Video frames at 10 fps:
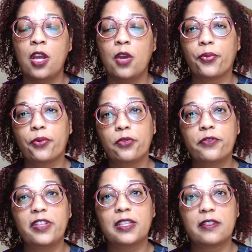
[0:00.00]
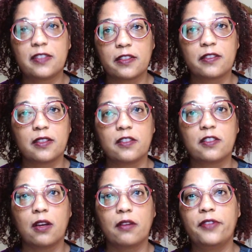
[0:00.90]
prove the existence
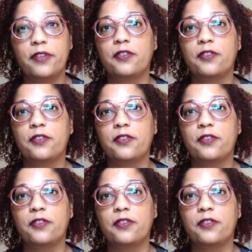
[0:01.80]
of these